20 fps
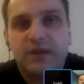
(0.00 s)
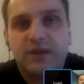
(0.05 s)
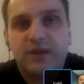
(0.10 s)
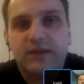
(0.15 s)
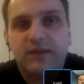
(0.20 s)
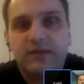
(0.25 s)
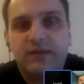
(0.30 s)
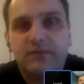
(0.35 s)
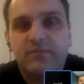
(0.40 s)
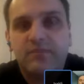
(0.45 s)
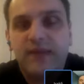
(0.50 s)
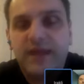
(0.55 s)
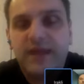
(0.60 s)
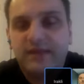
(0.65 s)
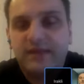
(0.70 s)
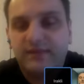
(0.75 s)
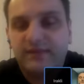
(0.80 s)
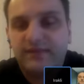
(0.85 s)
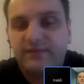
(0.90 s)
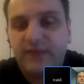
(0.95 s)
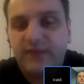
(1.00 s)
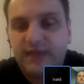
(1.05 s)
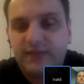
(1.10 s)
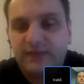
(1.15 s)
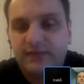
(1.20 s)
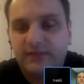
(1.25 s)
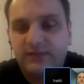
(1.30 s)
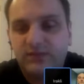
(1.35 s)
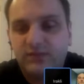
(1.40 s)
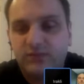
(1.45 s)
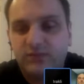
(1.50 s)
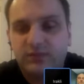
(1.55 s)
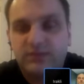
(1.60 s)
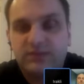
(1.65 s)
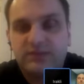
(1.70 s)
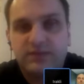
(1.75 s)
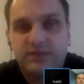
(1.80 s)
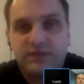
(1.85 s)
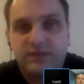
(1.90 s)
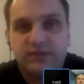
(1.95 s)
combat the fact that URLs
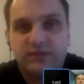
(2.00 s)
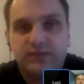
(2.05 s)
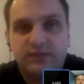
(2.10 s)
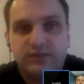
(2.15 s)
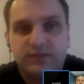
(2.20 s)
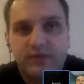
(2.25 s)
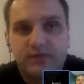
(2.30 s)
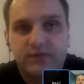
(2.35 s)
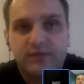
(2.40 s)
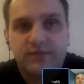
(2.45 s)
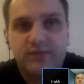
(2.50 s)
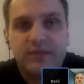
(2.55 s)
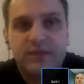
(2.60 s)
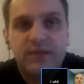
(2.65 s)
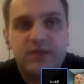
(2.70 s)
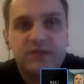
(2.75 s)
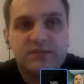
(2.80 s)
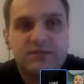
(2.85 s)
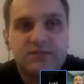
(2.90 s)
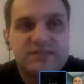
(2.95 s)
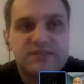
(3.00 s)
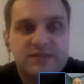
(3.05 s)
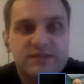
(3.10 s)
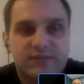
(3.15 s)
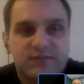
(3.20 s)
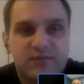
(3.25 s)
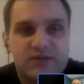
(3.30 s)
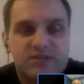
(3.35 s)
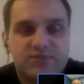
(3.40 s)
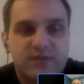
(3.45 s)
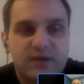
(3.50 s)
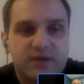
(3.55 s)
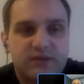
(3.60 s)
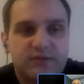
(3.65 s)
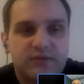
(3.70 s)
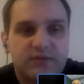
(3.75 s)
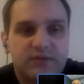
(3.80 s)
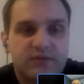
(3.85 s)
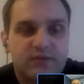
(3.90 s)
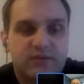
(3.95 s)
are not forever. So that's the first part of
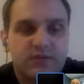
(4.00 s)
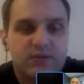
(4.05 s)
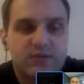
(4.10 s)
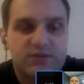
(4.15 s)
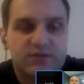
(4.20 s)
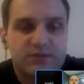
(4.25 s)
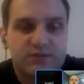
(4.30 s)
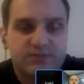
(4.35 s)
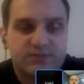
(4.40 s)
the question.